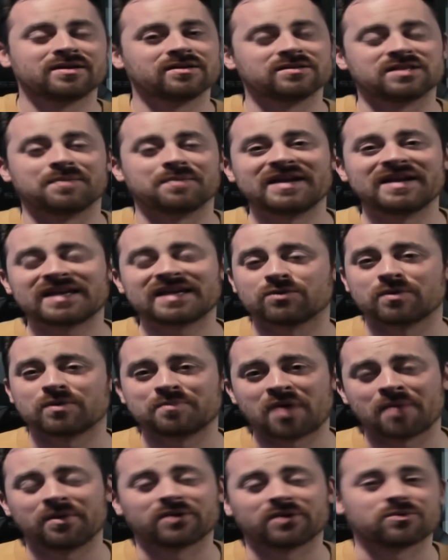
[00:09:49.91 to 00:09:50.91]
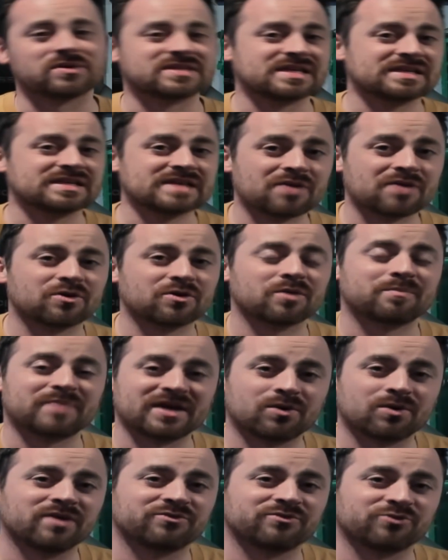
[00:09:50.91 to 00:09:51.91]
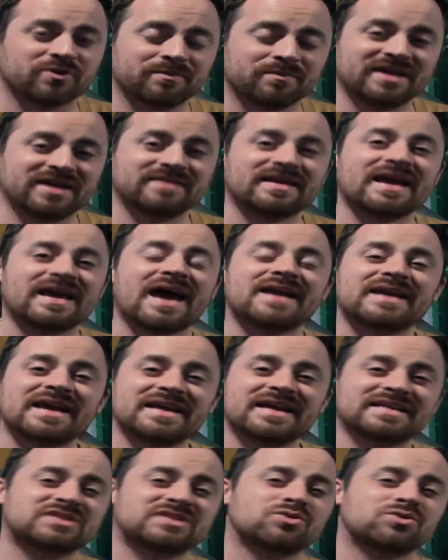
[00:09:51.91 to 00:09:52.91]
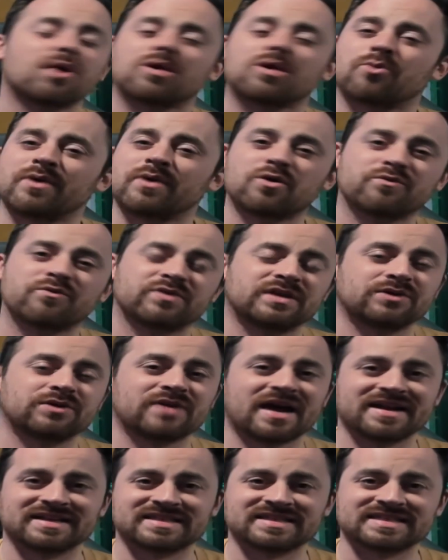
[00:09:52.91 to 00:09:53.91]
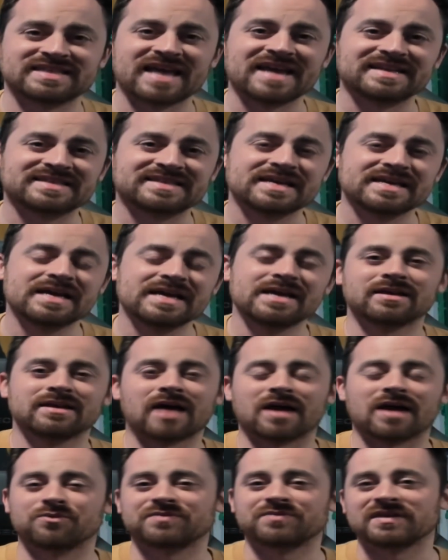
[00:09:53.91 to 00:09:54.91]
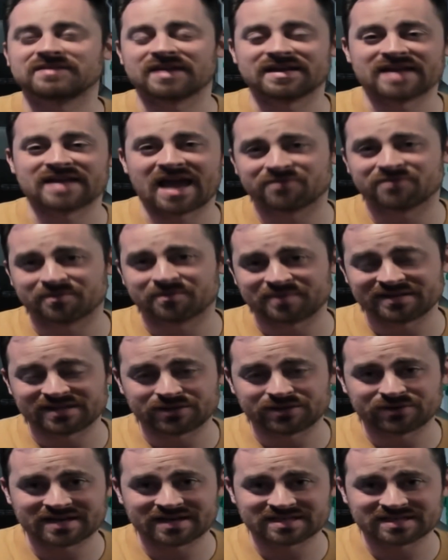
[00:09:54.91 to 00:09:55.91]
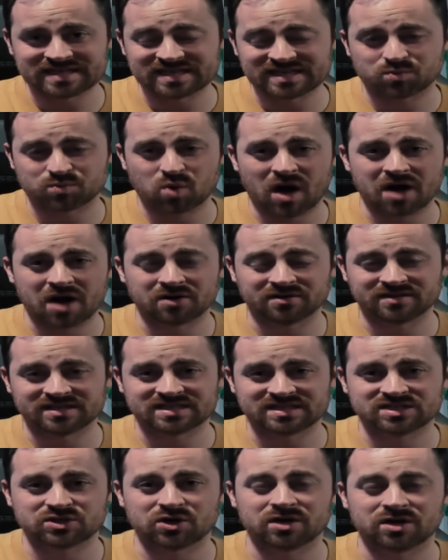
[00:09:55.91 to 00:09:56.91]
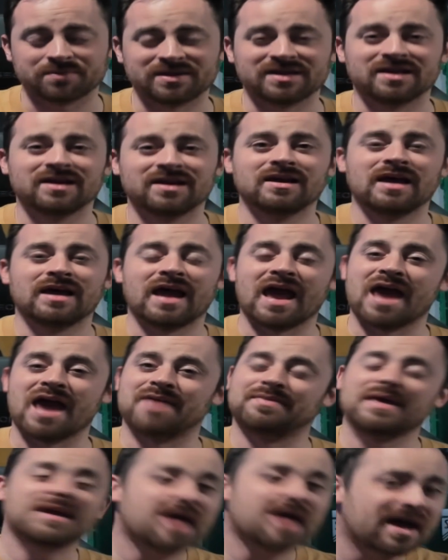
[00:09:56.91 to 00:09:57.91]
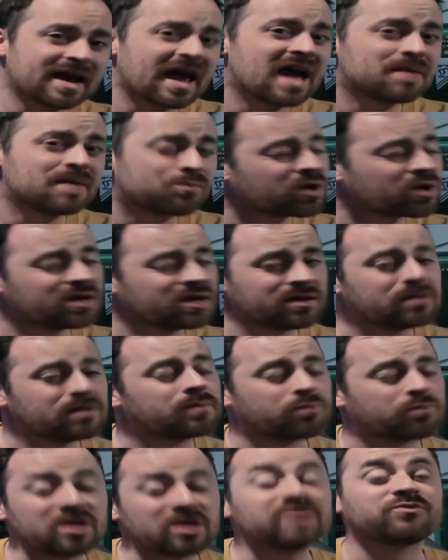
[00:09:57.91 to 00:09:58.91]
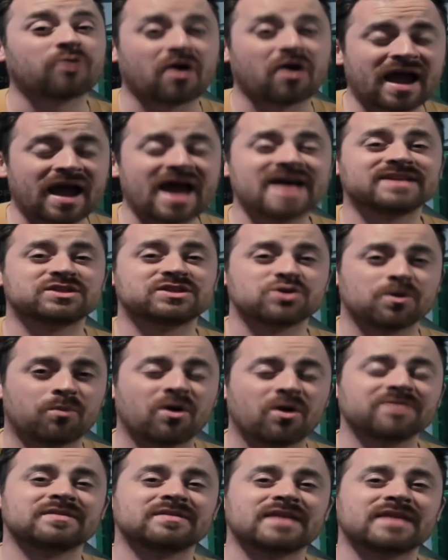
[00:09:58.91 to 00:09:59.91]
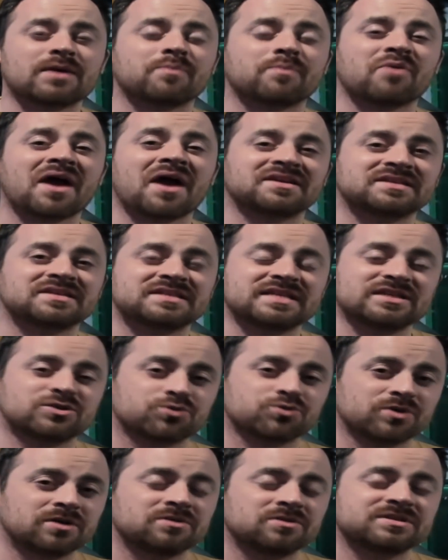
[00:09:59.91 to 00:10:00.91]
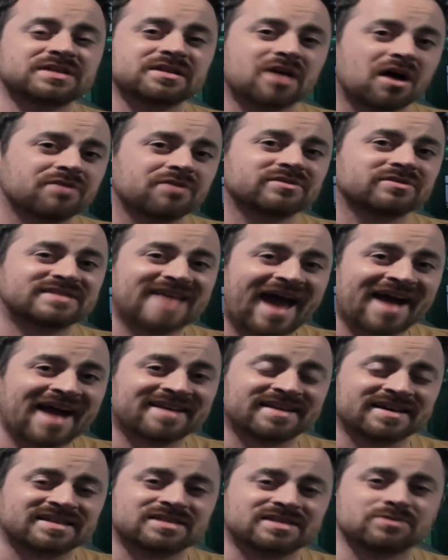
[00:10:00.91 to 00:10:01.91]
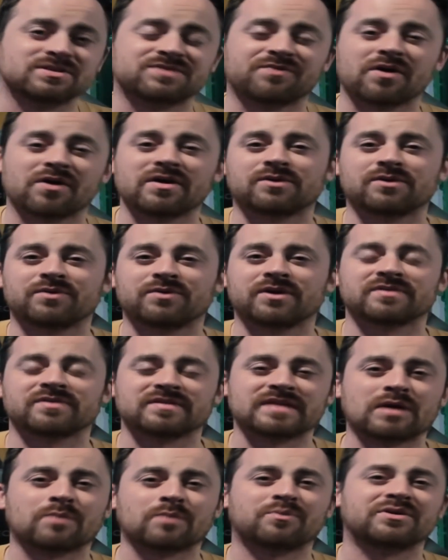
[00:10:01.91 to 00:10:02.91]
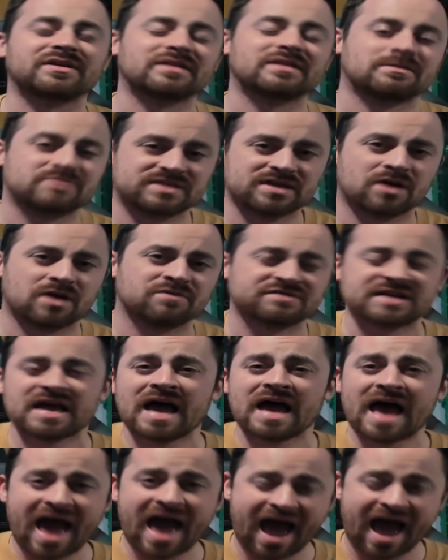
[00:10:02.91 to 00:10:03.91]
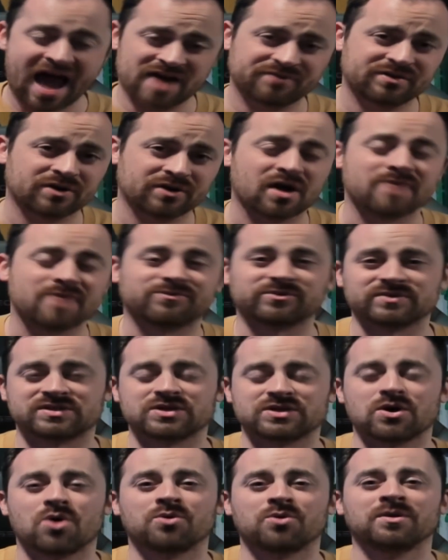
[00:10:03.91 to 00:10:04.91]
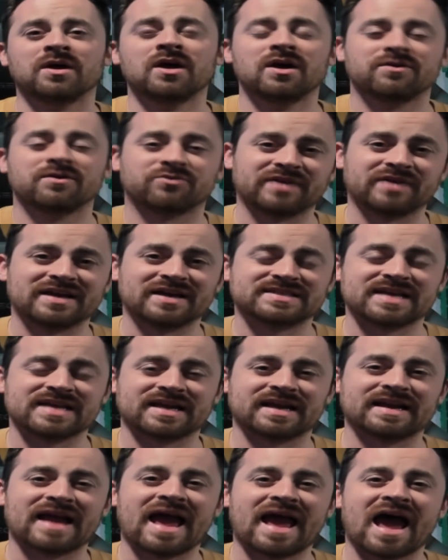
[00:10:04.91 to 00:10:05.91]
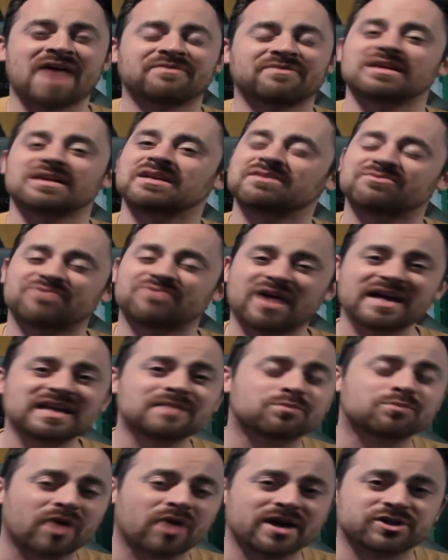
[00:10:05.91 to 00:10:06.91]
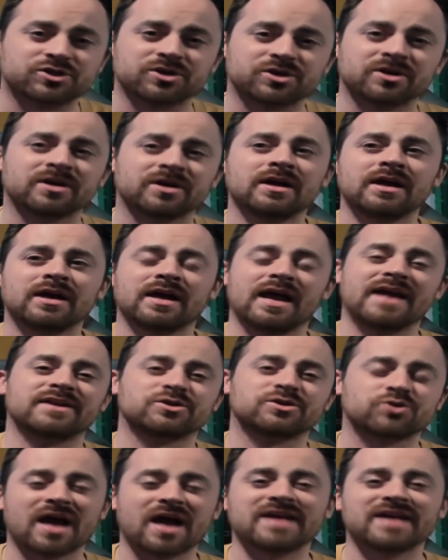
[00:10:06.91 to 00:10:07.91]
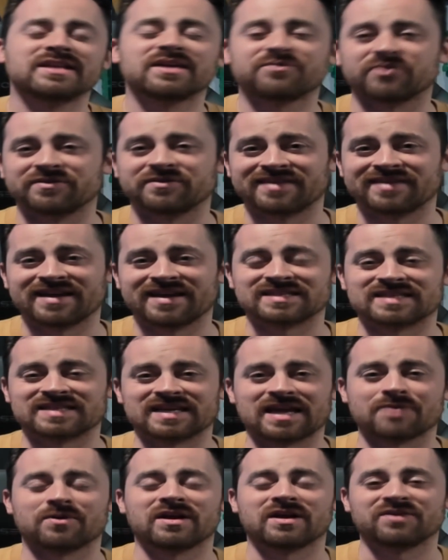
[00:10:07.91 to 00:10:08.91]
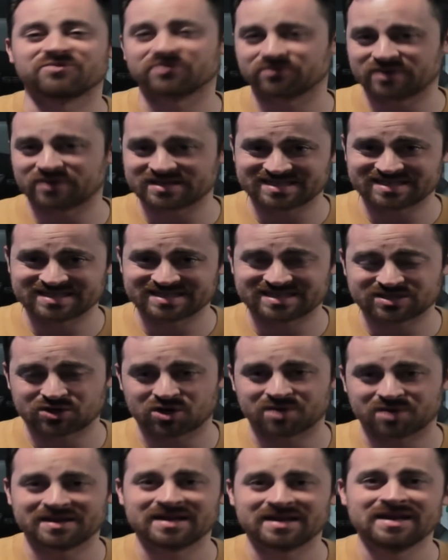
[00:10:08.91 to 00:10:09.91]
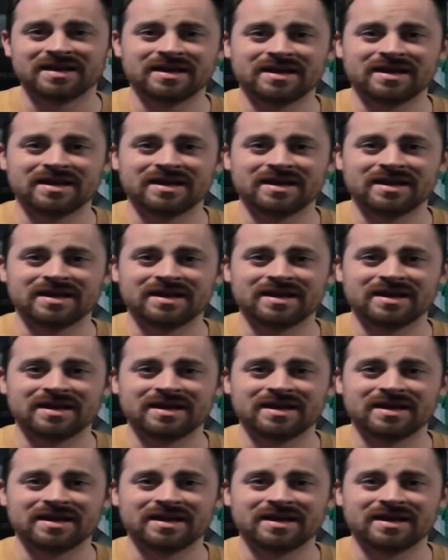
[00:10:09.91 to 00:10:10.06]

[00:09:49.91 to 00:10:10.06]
Dominican Republic was another big one for me. They had a historic win over the United States. I don't think they'd ever beat the United States prior to this tournament. and they got ahead pretty far ahead, to a point that they were practicing drills and other tactics. It was very clear that putting themselves out of their comfort zone for that second half and inviting pressure and trying different things to get ready for the rest of this tournament.